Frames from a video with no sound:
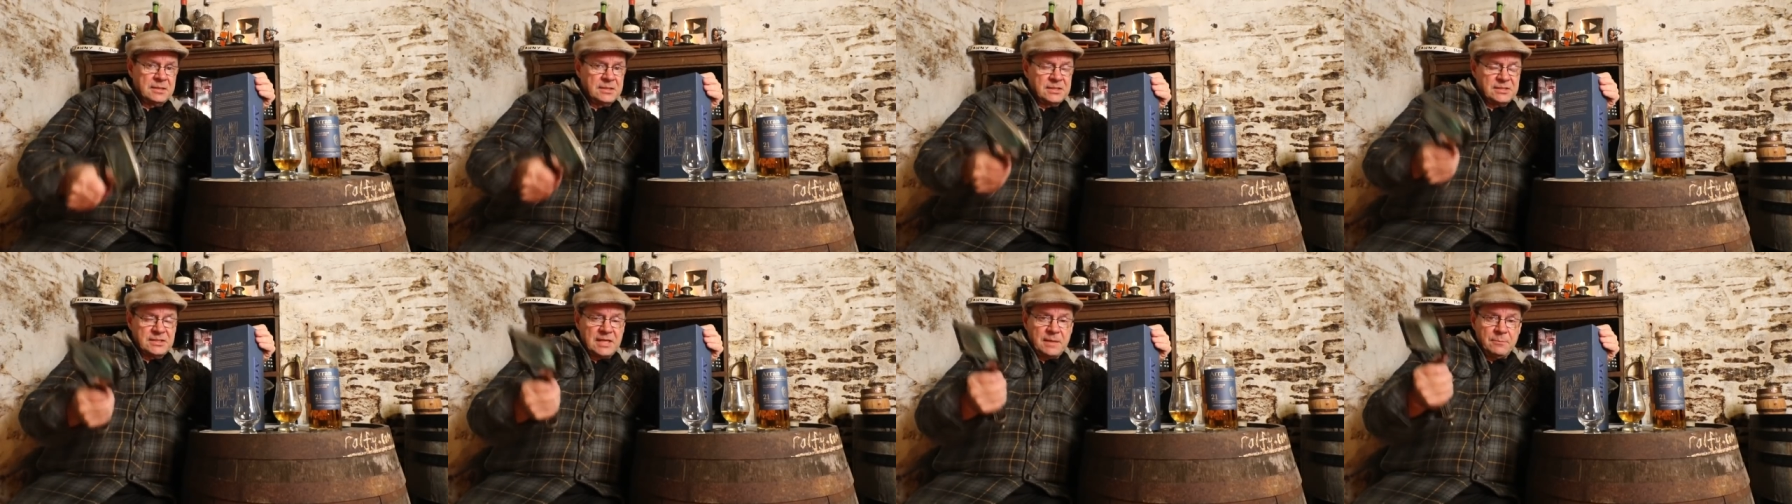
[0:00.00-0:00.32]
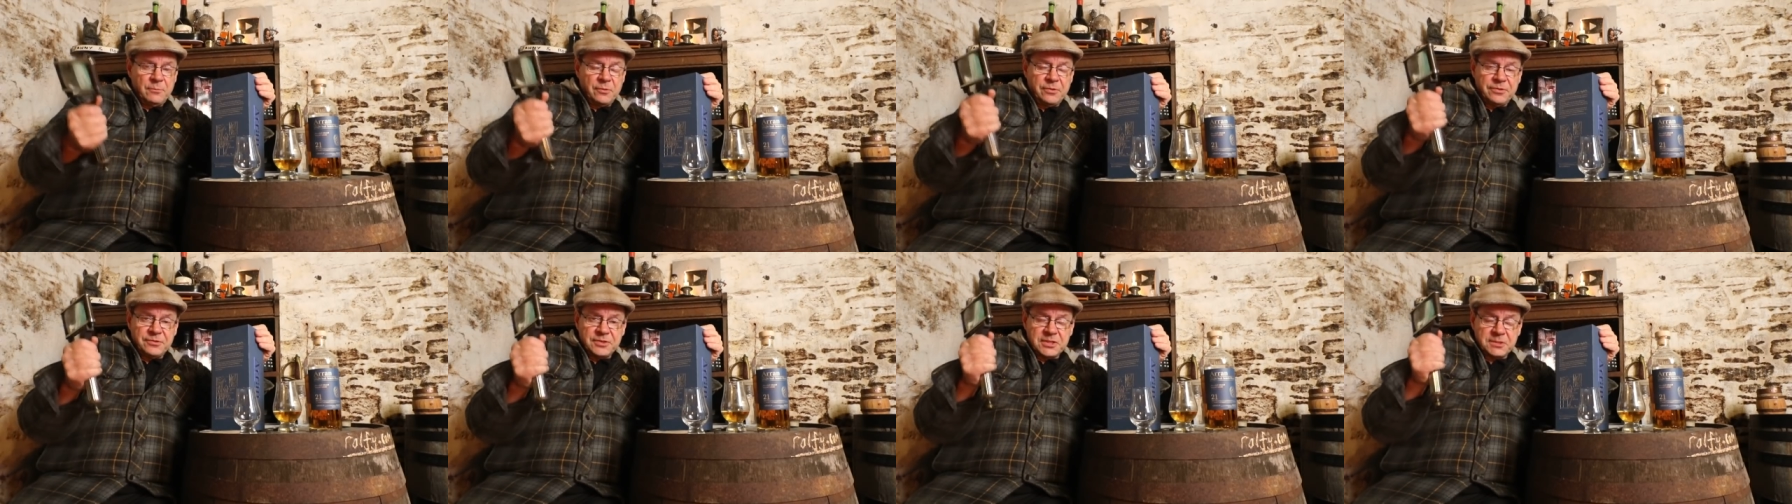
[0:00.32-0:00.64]

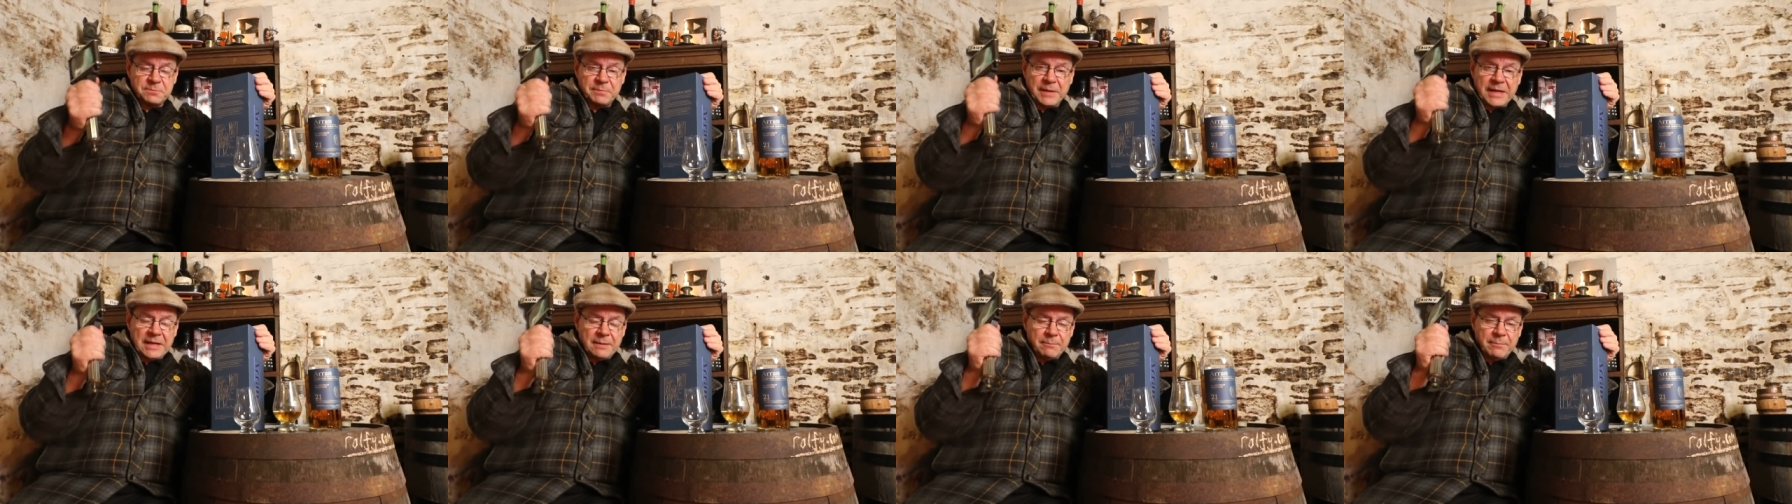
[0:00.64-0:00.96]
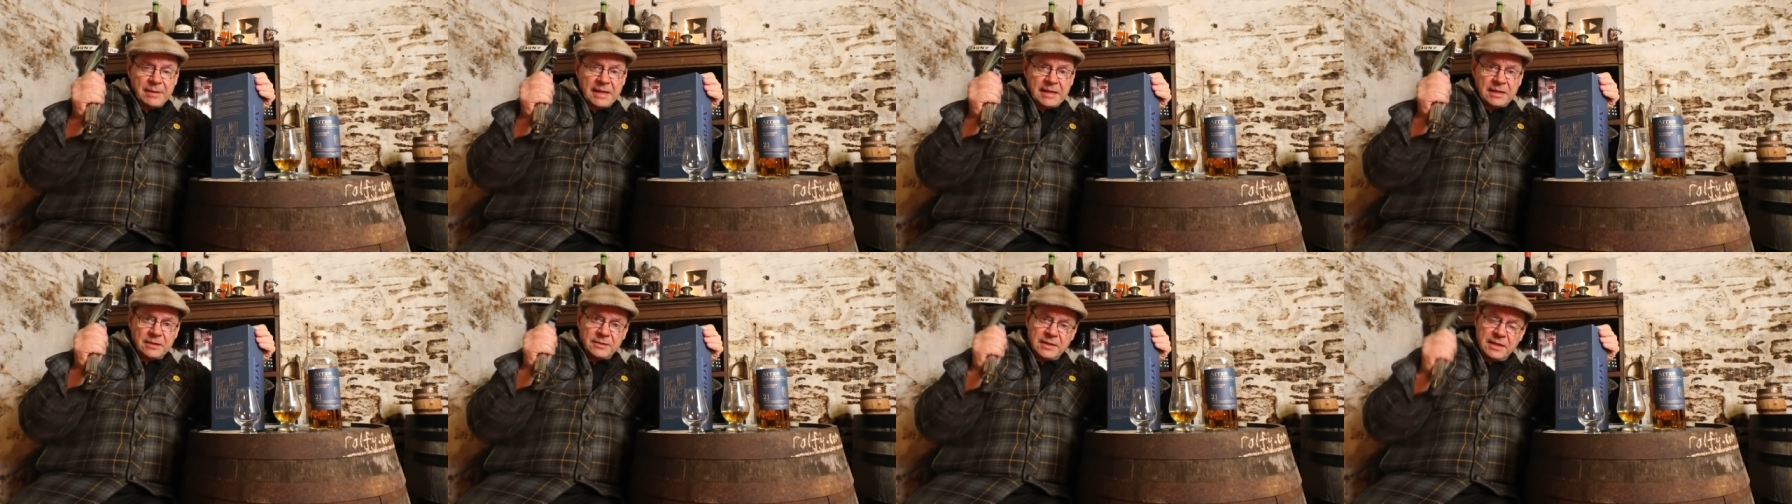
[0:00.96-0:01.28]
Same with
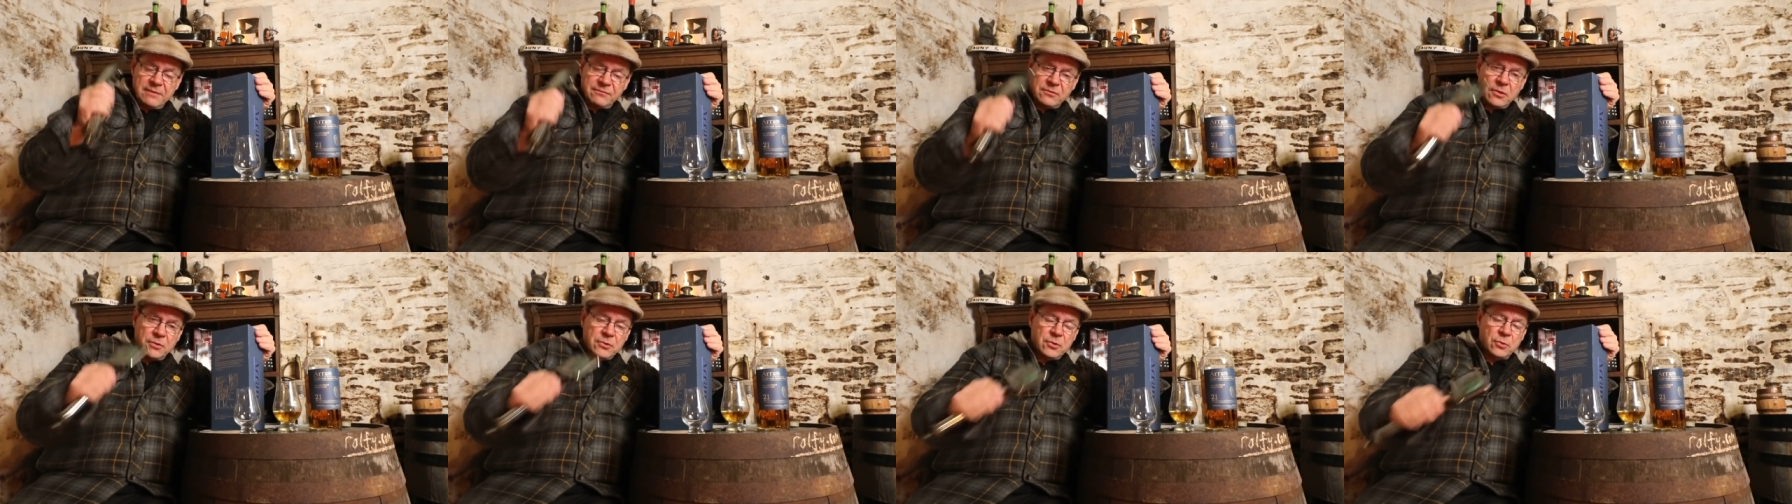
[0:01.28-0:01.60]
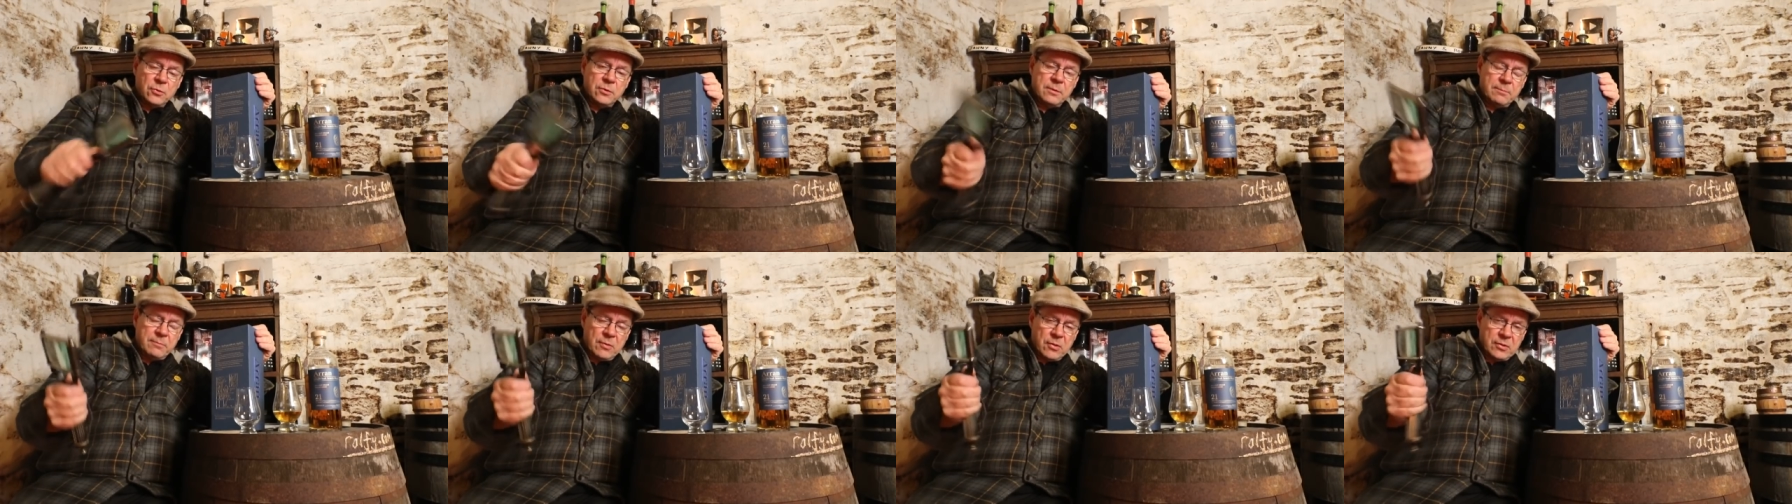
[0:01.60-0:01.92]
Springbank, they've got
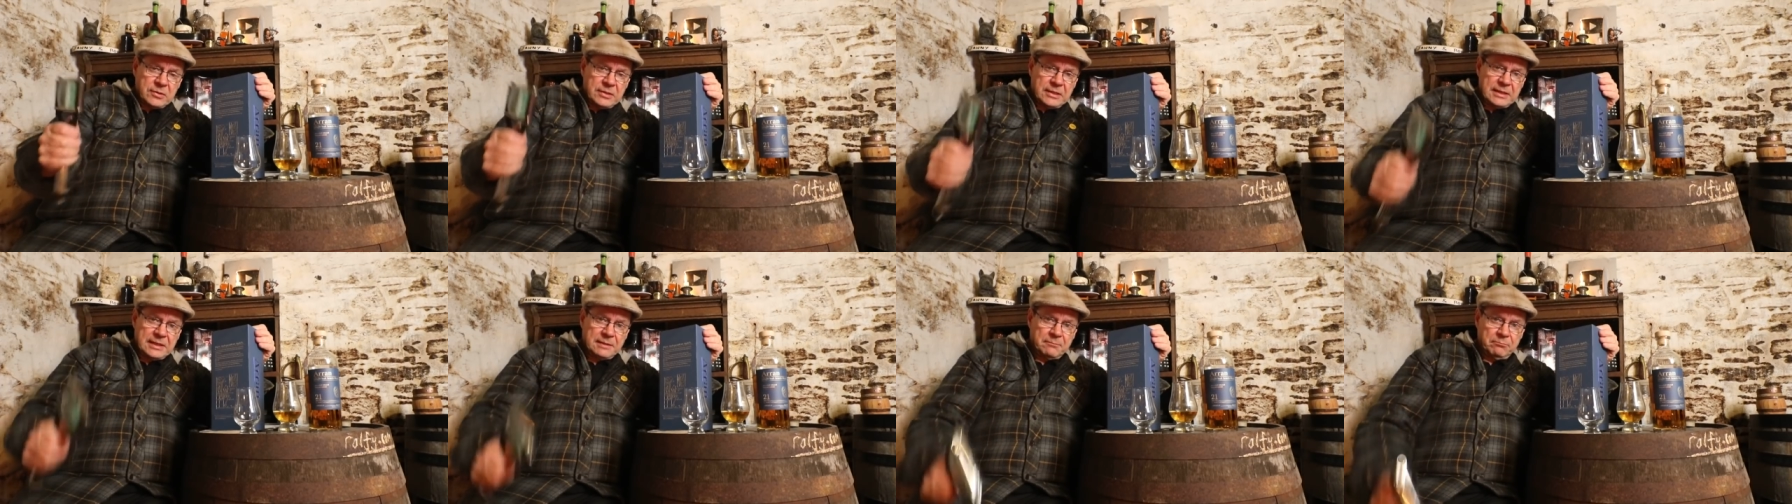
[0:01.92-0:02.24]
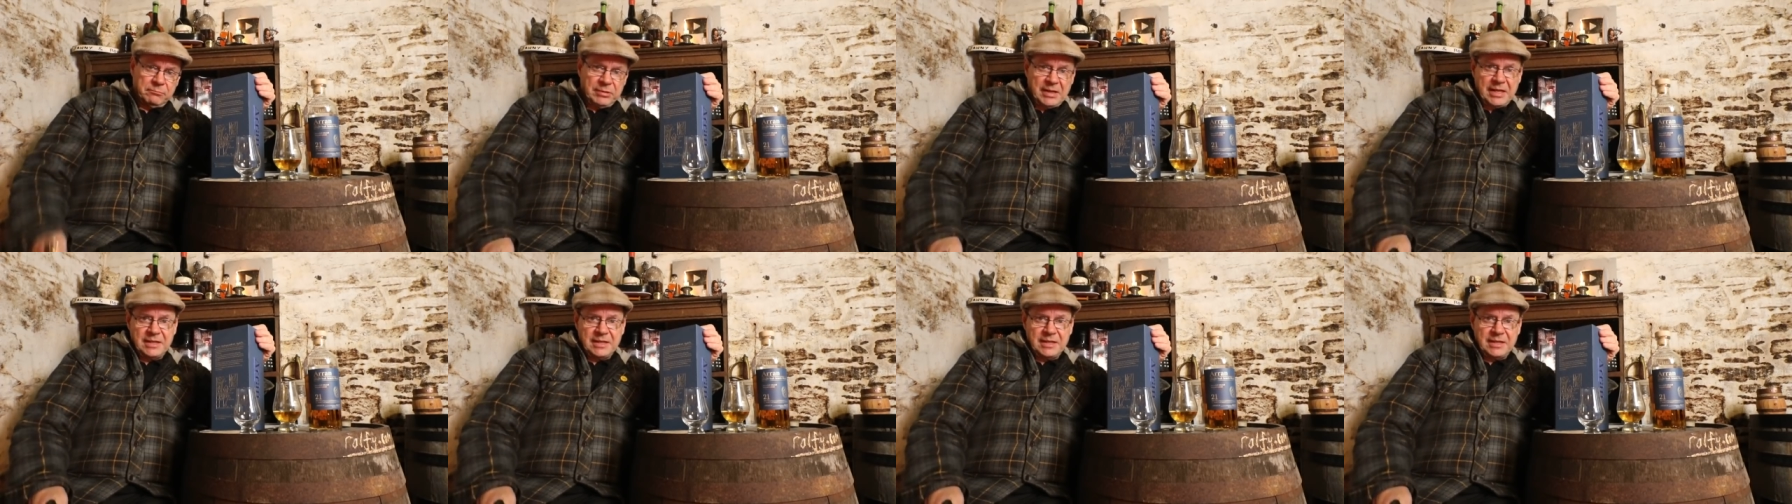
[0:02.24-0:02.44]
their own bottling